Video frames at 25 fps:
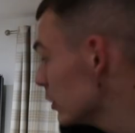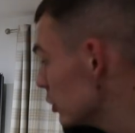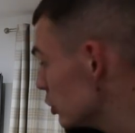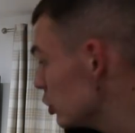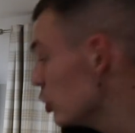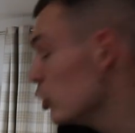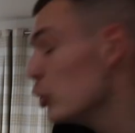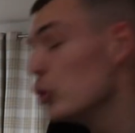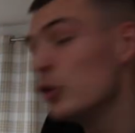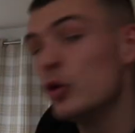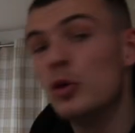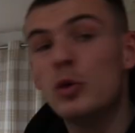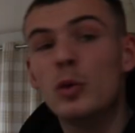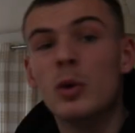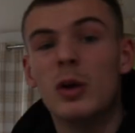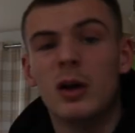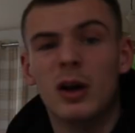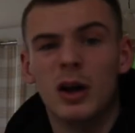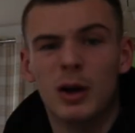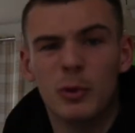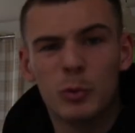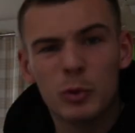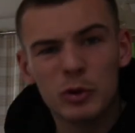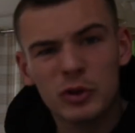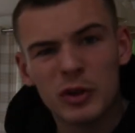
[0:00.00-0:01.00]
You.
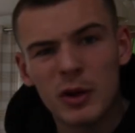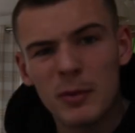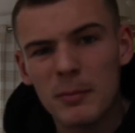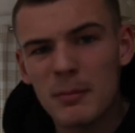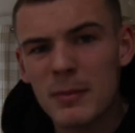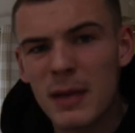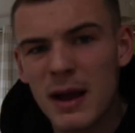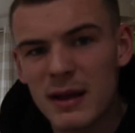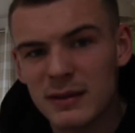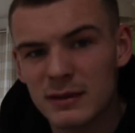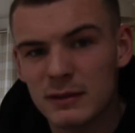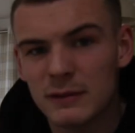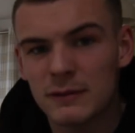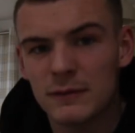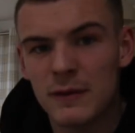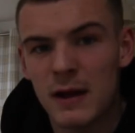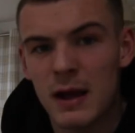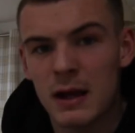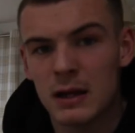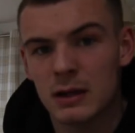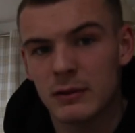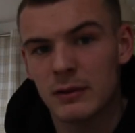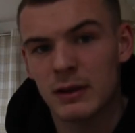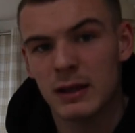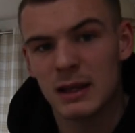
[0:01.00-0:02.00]
I wasn't a massive
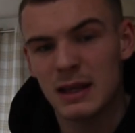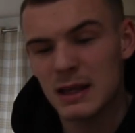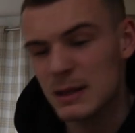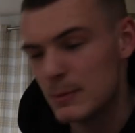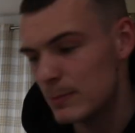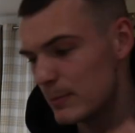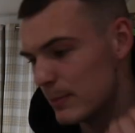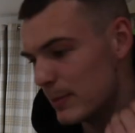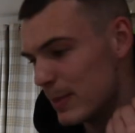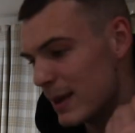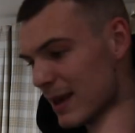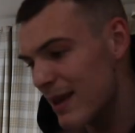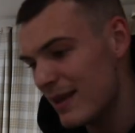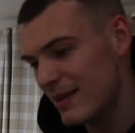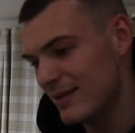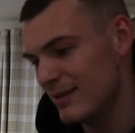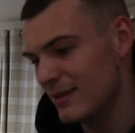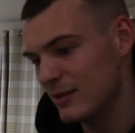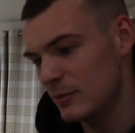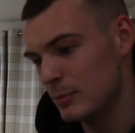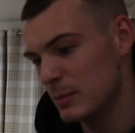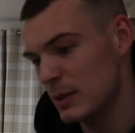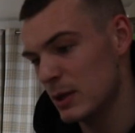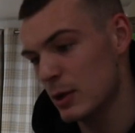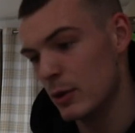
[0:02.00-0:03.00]
fan of it, he
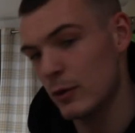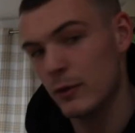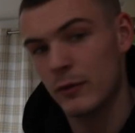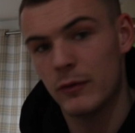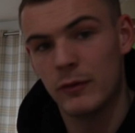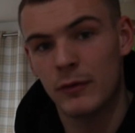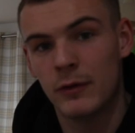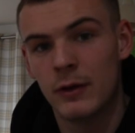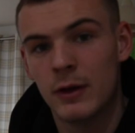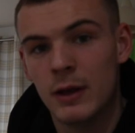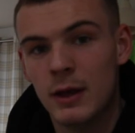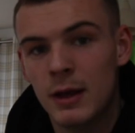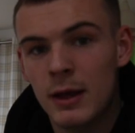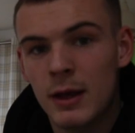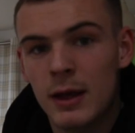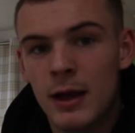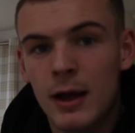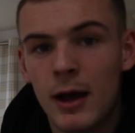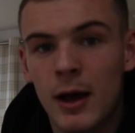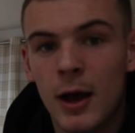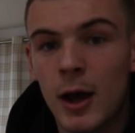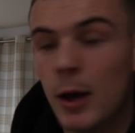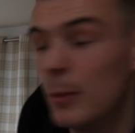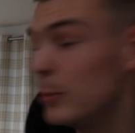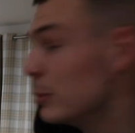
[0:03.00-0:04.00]
pisses me off,
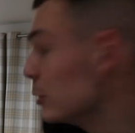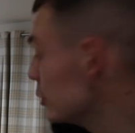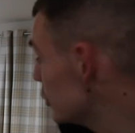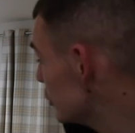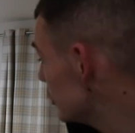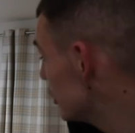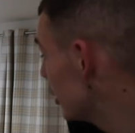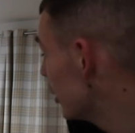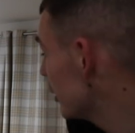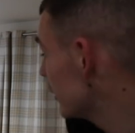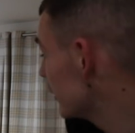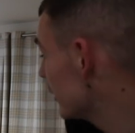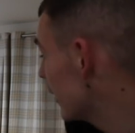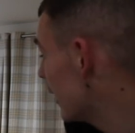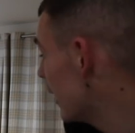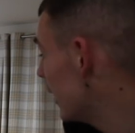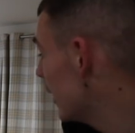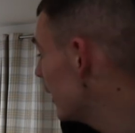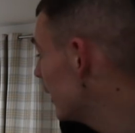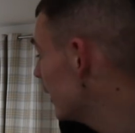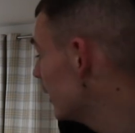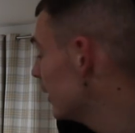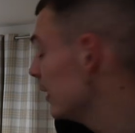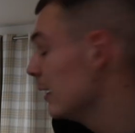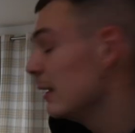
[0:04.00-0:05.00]
uh, but you like
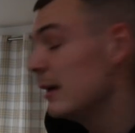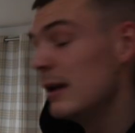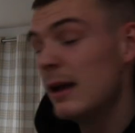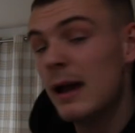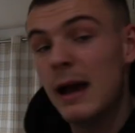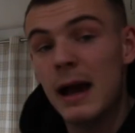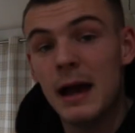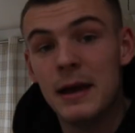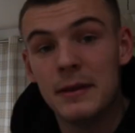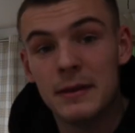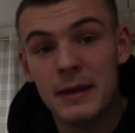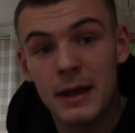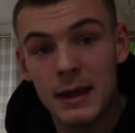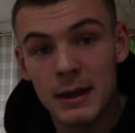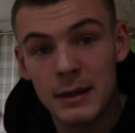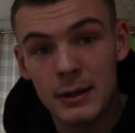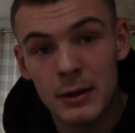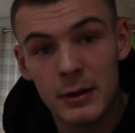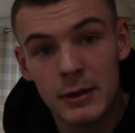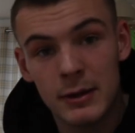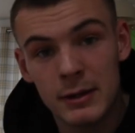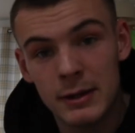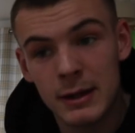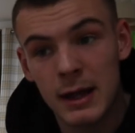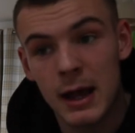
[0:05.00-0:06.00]
that. And then
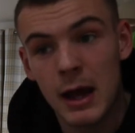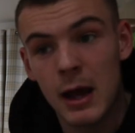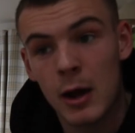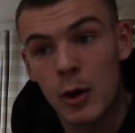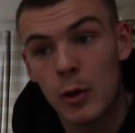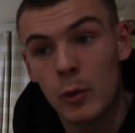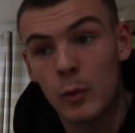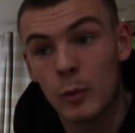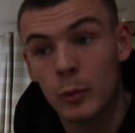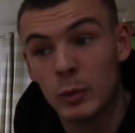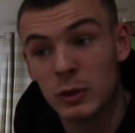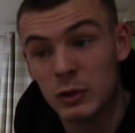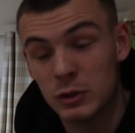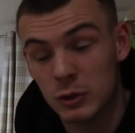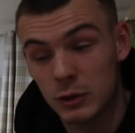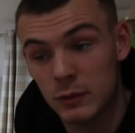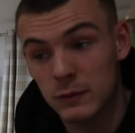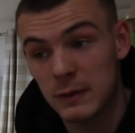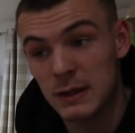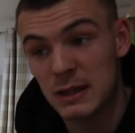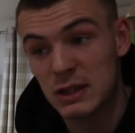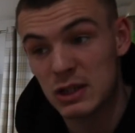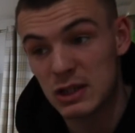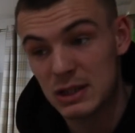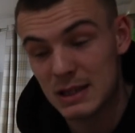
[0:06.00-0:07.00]
now we just
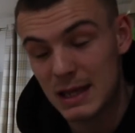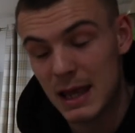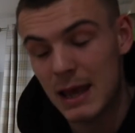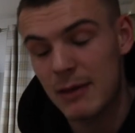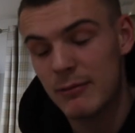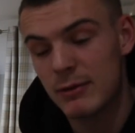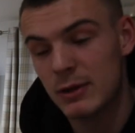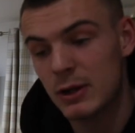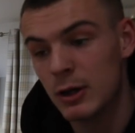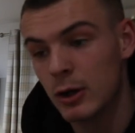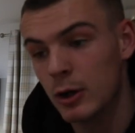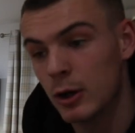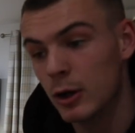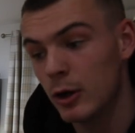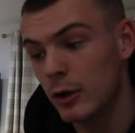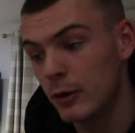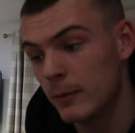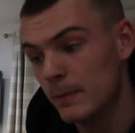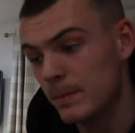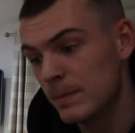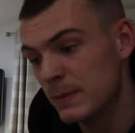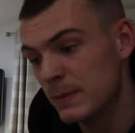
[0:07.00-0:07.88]
finished Kevin Hart.